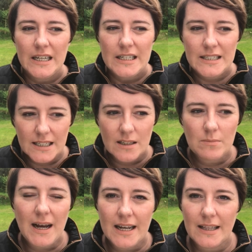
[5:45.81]
sitting
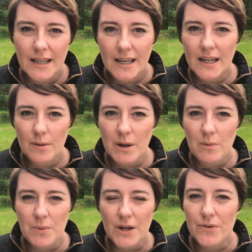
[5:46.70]
back and thinking
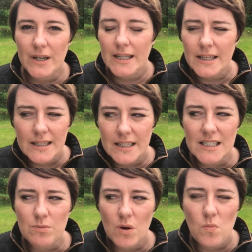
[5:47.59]
about, but I really think
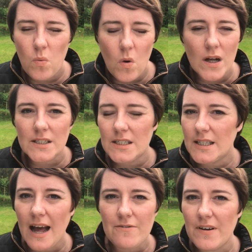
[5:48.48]
this one
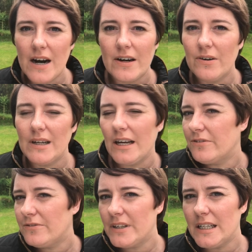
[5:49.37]
wasn't that far out of
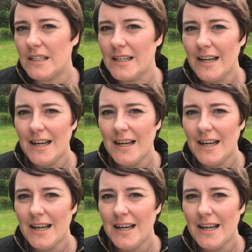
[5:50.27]
left field.